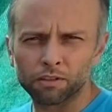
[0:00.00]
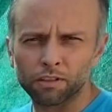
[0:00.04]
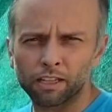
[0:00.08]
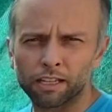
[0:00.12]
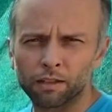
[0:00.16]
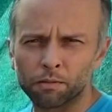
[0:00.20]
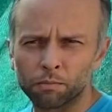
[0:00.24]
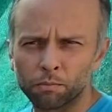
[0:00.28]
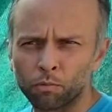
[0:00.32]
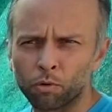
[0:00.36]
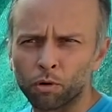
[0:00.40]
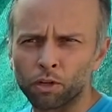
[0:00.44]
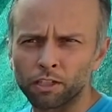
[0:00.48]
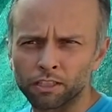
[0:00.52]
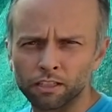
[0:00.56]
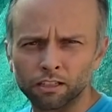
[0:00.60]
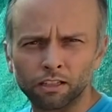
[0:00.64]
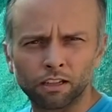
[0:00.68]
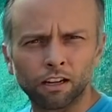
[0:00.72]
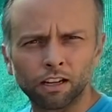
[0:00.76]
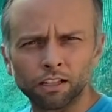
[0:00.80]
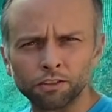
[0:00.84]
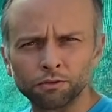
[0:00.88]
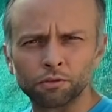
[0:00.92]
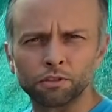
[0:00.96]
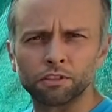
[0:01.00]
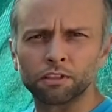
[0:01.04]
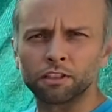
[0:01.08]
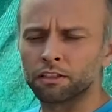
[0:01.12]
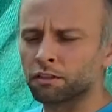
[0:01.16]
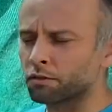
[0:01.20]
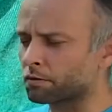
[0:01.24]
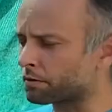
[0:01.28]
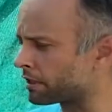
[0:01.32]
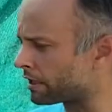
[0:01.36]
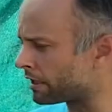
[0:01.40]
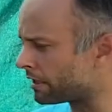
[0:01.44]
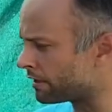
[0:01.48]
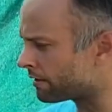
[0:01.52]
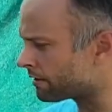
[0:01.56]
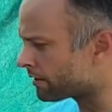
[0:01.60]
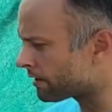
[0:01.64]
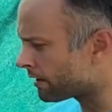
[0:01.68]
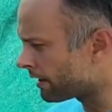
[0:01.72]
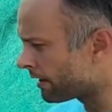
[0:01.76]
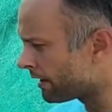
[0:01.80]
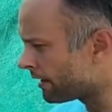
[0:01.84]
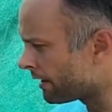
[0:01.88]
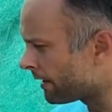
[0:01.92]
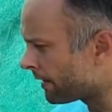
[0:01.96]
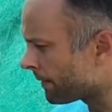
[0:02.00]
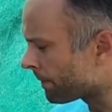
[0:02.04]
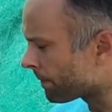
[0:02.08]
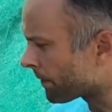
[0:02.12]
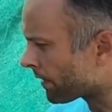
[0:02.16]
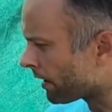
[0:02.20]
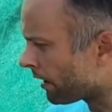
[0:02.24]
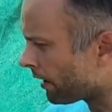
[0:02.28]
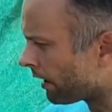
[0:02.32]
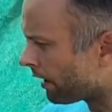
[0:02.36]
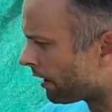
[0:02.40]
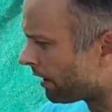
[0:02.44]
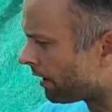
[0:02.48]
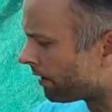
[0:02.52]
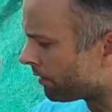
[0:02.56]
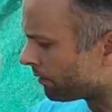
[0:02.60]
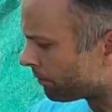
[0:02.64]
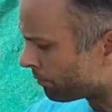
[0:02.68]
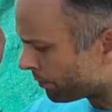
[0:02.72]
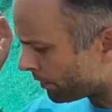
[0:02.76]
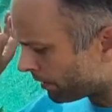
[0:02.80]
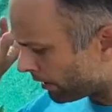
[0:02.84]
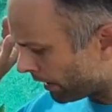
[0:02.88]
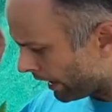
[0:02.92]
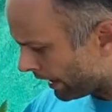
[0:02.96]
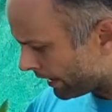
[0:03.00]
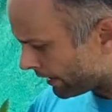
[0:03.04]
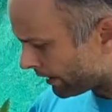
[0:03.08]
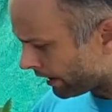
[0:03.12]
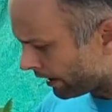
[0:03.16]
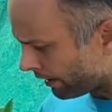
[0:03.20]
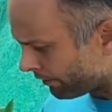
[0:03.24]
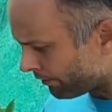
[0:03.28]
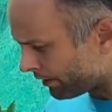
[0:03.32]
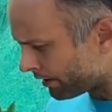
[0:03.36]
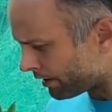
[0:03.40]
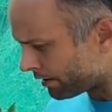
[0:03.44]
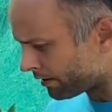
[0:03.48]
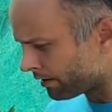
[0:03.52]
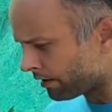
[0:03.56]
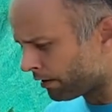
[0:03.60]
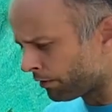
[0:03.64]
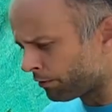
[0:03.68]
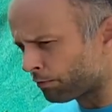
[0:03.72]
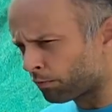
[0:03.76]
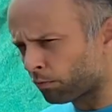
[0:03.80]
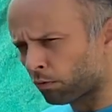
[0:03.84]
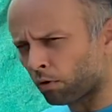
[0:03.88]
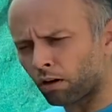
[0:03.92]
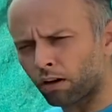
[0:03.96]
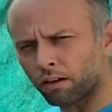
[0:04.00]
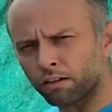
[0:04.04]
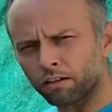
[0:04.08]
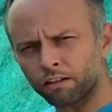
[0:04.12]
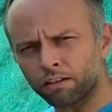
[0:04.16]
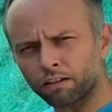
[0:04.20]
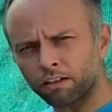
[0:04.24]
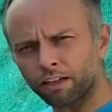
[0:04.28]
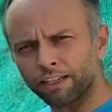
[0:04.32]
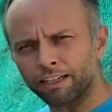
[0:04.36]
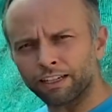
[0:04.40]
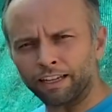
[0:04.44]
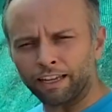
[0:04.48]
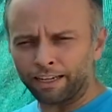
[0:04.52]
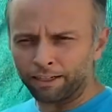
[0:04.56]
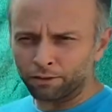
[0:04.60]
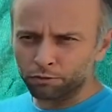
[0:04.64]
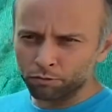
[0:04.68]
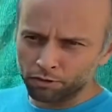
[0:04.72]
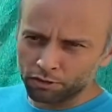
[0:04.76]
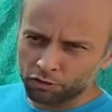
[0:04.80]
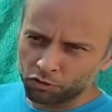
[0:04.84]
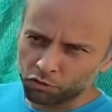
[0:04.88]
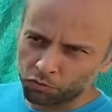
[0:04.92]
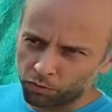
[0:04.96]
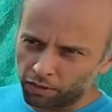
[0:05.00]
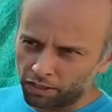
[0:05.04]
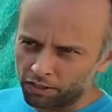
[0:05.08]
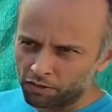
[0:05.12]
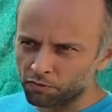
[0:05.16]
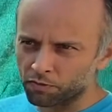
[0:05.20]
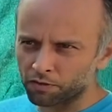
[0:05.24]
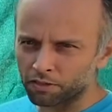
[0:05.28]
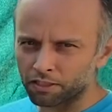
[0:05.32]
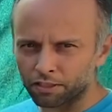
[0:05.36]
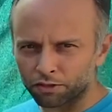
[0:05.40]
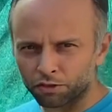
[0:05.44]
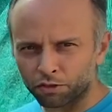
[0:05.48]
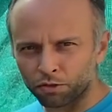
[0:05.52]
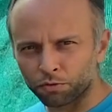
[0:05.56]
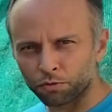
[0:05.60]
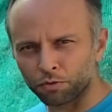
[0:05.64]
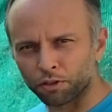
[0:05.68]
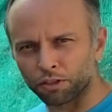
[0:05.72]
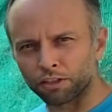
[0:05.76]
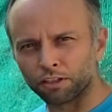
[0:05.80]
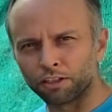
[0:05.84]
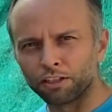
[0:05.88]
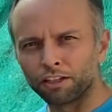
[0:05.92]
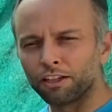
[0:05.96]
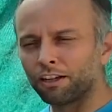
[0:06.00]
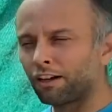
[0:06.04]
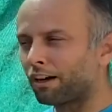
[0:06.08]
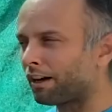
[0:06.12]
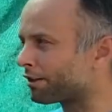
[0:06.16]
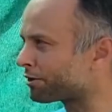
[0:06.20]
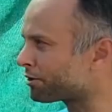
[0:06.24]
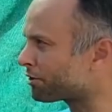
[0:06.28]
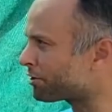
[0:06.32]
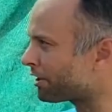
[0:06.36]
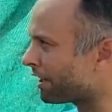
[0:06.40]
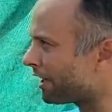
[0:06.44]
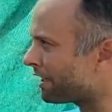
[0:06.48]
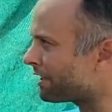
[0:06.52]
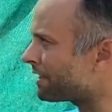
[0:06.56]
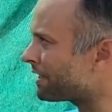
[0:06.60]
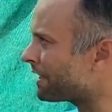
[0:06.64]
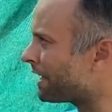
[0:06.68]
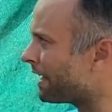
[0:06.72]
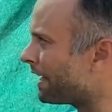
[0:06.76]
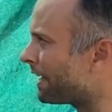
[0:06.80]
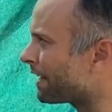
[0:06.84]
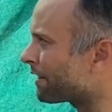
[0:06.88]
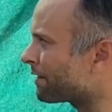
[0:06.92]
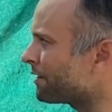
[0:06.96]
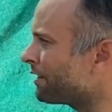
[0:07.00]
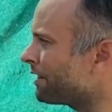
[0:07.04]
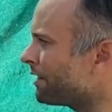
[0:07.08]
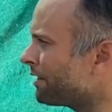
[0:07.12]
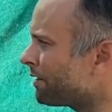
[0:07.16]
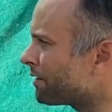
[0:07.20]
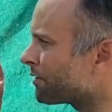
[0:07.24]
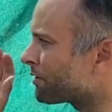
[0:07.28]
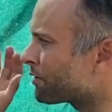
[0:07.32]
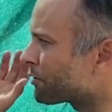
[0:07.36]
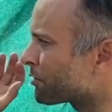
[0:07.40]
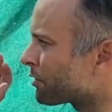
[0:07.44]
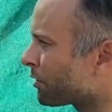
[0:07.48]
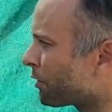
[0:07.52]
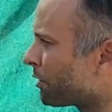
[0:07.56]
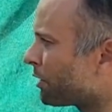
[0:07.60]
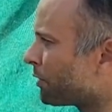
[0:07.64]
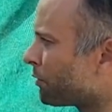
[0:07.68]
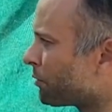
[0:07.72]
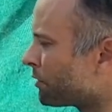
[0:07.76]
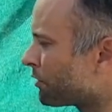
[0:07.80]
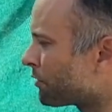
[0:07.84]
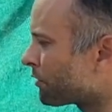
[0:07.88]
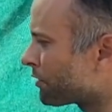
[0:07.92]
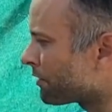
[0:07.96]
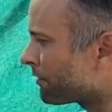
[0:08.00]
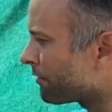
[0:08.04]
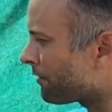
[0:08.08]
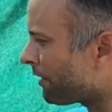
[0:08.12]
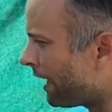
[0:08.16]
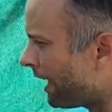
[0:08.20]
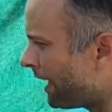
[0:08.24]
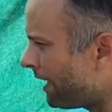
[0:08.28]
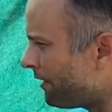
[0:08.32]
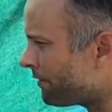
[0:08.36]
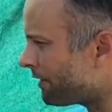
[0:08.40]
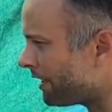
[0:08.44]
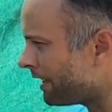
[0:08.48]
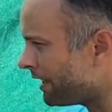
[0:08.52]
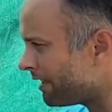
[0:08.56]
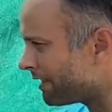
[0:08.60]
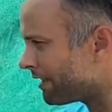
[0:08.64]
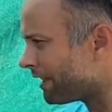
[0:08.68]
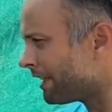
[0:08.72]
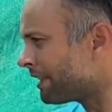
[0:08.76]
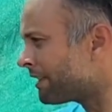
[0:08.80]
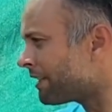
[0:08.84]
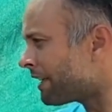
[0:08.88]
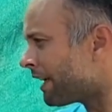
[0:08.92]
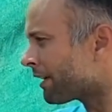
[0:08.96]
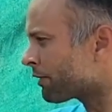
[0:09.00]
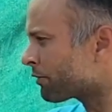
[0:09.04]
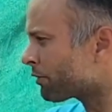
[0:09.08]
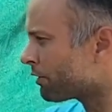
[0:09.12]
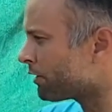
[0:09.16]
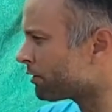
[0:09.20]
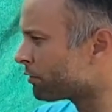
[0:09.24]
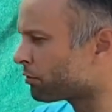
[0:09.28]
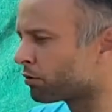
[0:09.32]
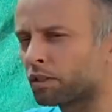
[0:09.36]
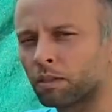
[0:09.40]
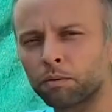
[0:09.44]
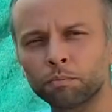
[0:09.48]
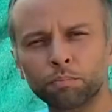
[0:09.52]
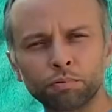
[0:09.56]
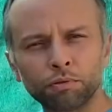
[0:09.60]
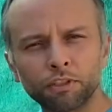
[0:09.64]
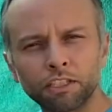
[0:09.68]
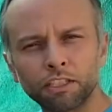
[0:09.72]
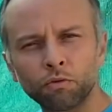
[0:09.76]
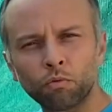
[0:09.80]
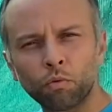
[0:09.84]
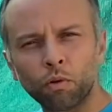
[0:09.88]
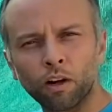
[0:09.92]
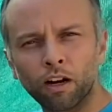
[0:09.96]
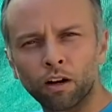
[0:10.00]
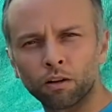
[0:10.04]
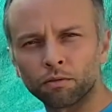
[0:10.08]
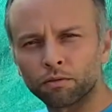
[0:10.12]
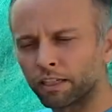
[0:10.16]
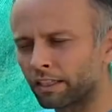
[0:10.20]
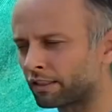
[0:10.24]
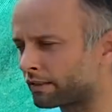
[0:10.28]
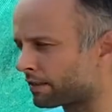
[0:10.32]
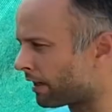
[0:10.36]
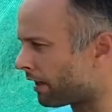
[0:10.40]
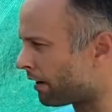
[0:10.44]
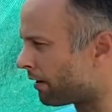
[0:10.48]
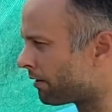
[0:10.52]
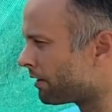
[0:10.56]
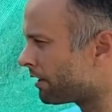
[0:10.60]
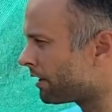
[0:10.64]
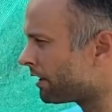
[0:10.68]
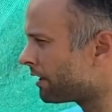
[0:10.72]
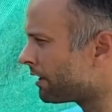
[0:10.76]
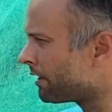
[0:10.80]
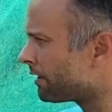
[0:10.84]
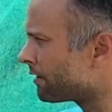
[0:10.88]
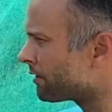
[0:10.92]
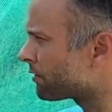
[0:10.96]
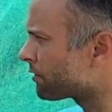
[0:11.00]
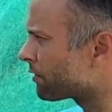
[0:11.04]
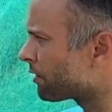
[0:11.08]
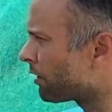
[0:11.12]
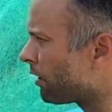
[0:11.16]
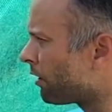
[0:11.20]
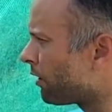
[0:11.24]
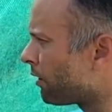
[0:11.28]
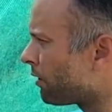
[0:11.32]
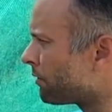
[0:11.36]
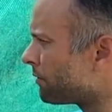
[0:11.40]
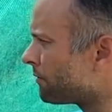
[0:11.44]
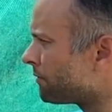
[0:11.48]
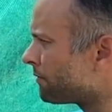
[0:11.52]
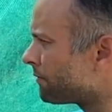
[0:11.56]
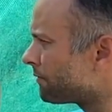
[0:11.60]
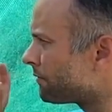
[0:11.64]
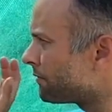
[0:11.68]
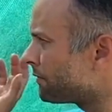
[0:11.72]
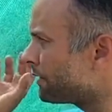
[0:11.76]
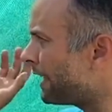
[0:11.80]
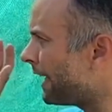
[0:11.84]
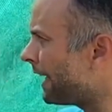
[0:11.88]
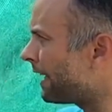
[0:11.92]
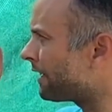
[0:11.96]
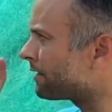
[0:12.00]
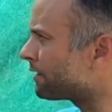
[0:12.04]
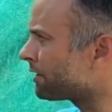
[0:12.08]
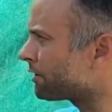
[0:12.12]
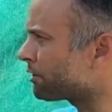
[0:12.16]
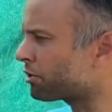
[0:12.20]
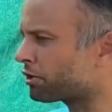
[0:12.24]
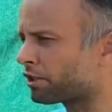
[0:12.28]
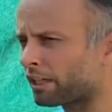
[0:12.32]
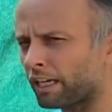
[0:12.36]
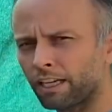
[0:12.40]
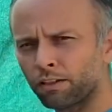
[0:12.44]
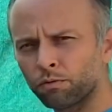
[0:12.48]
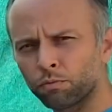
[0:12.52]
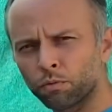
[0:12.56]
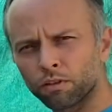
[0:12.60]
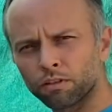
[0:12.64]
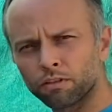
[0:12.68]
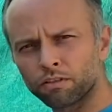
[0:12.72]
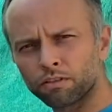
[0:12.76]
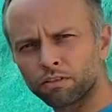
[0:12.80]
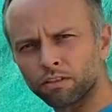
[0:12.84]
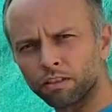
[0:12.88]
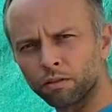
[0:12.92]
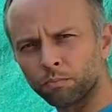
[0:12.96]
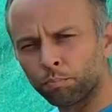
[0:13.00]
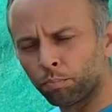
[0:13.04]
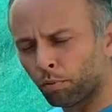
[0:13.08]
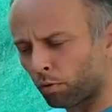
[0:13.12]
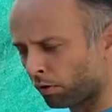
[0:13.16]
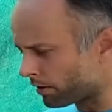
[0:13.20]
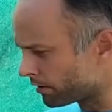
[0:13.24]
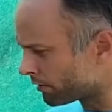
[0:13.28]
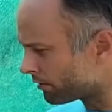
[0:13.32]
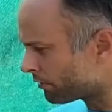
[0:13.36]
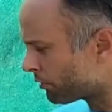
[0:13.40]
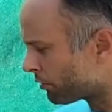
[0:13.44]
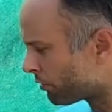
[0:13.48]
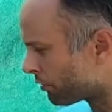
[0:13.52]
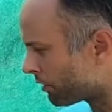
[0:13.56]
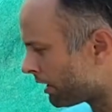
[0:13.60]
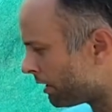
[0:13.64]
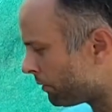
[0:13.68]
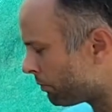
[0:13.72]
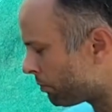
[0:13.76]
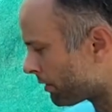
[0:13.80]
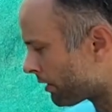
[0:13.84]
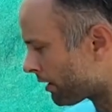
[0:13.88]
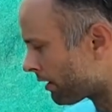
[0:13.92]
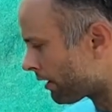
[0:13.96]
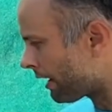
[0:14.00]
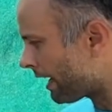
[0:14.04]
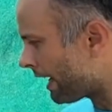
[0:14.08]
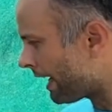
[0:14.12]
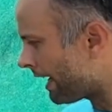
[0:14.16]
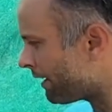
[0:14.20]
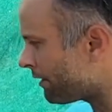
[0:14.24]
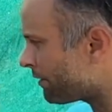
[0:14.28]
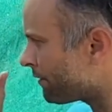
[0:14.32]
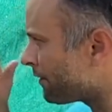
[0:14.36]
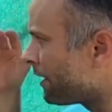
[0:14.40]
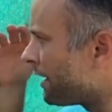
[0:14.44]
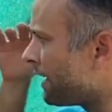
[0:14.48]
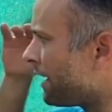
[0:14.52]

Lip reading: like more than 100 degrees. But I gave it enough water. I actually transferred it to a shaded area so it would survive, and it's actually doing pretty well right now. So yeah, the shade was important to keep it alive